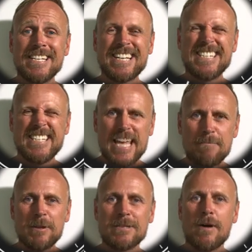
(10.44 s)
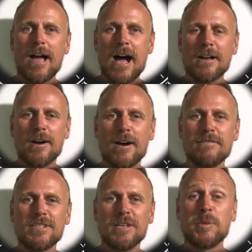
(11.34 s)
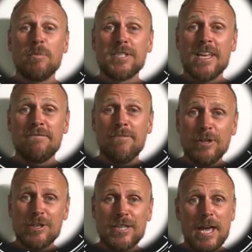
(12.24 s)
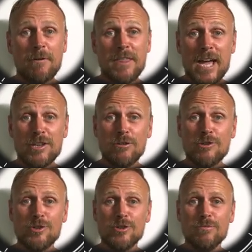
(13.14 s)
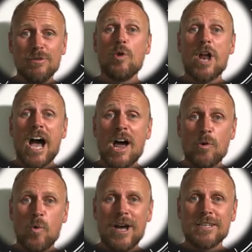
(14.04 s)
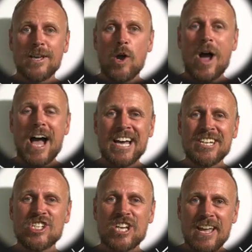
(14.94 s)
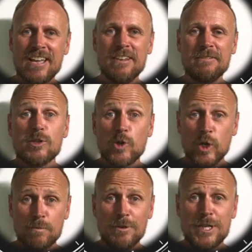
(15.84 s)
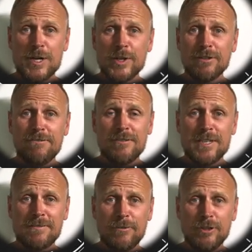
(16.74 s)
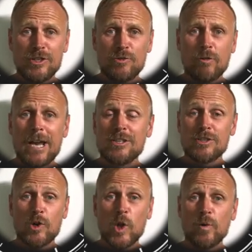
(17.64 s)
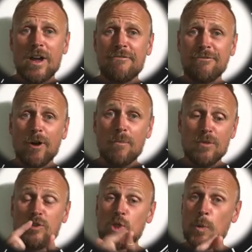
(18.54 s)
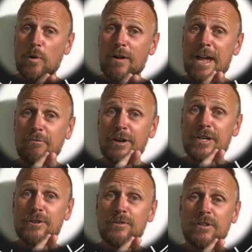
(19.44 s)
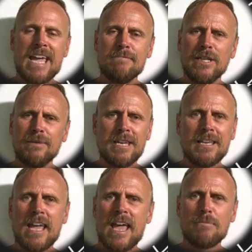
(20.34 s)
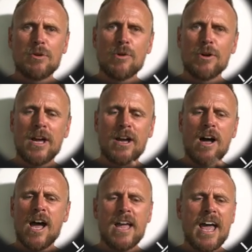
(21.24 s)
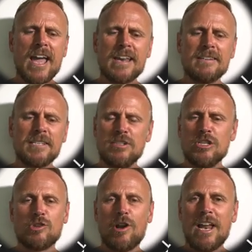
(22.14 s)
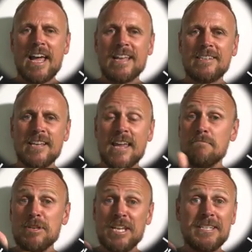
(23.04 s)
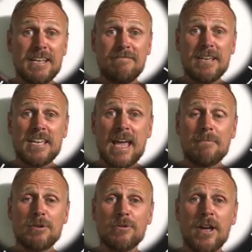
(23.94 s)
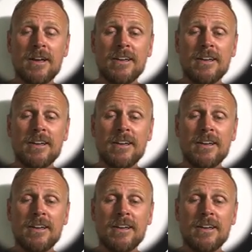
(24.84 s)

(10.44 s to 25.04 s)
dig deep into my archives to present footage that without YouTube would otherwise go unshared. Source material for this footage ranges all the way from Super 8 reel, 8mm camcorder, Hi 8, Digital 8 and Mini DV camcorder.